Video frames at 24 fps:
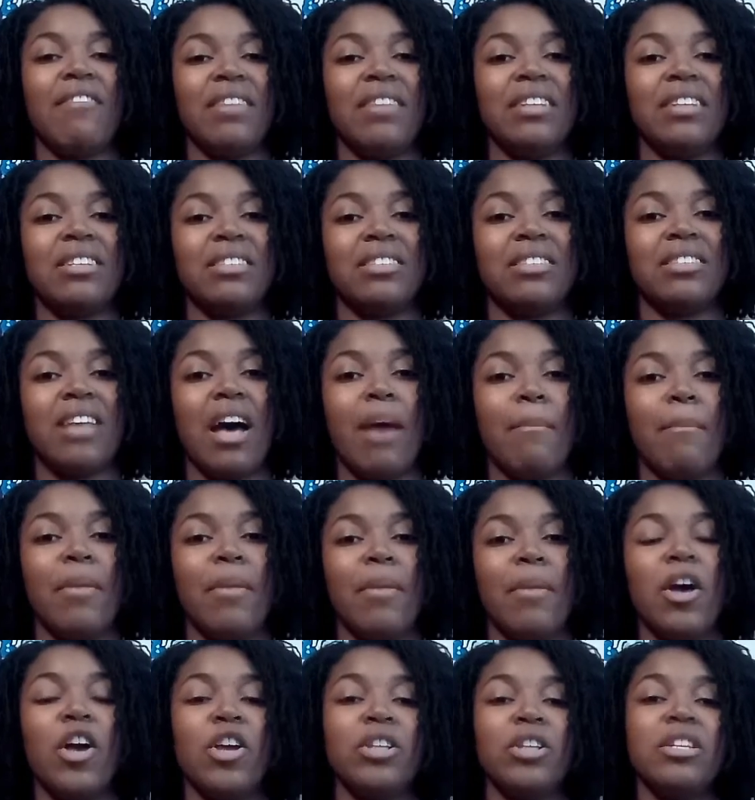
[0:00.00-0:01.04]
into some
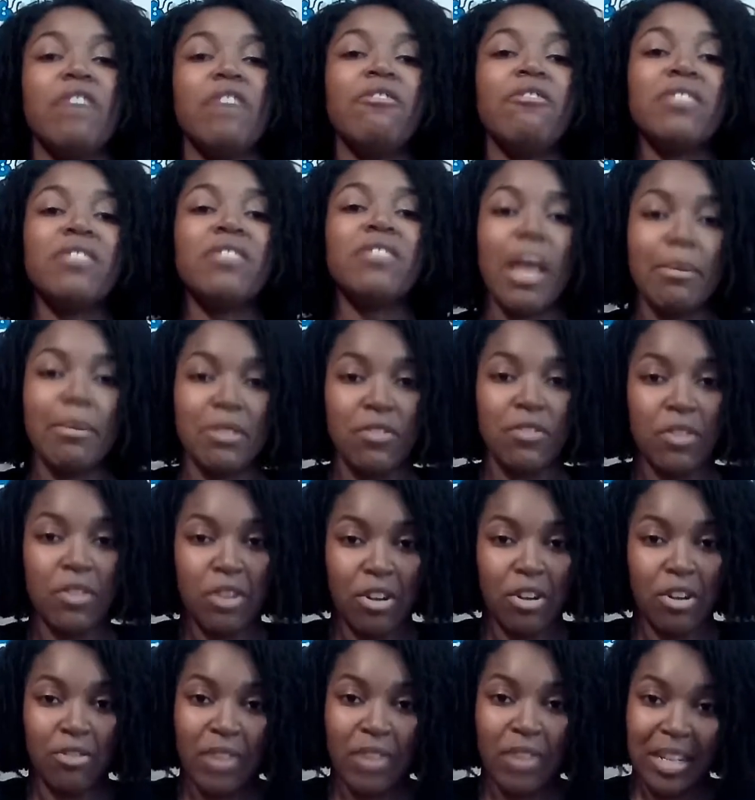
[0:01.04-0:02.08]
different types of
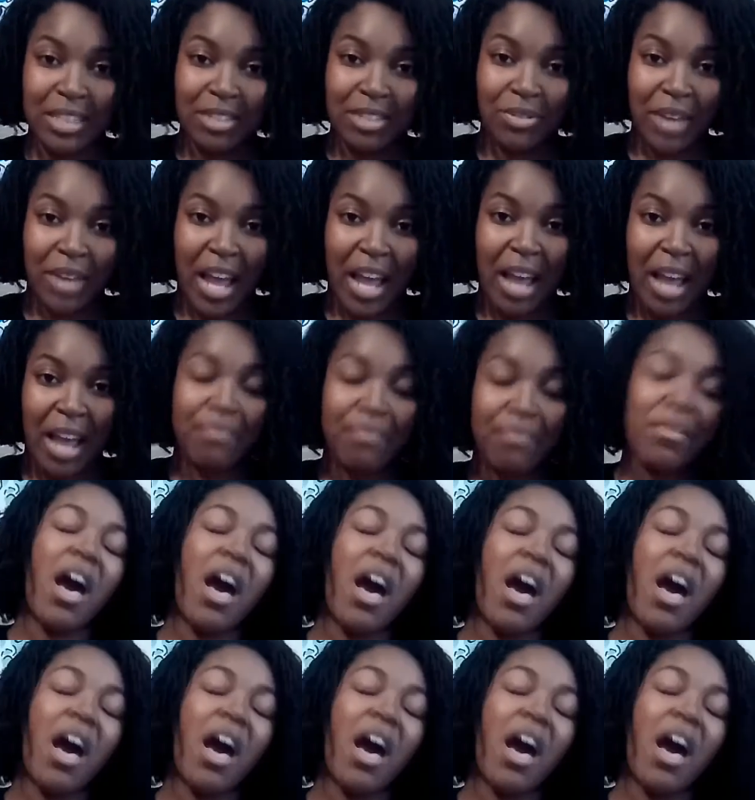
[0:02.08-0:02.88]
unit rates, okay?